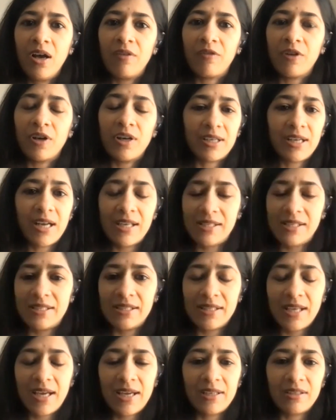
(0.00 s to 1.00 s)
world-class
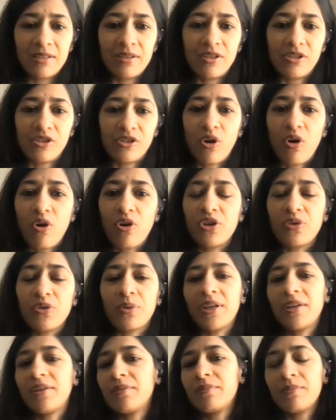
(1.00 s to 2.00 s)
designers, or you
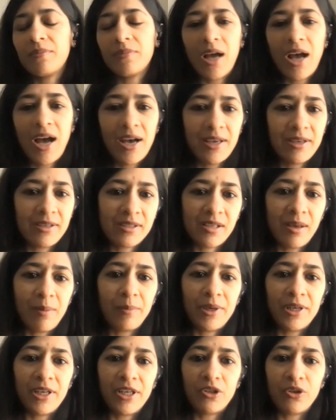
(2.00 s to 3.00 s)
can hire
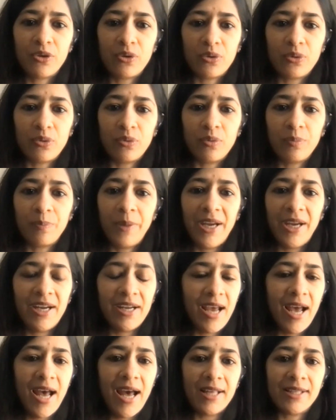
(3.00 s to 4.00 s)
somebody to do
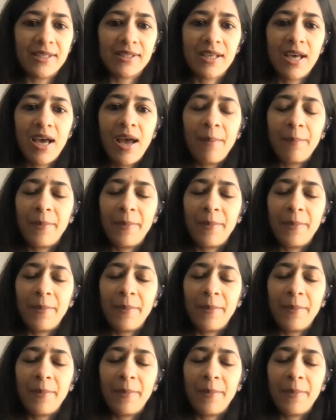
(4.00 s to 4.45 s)
paid ads.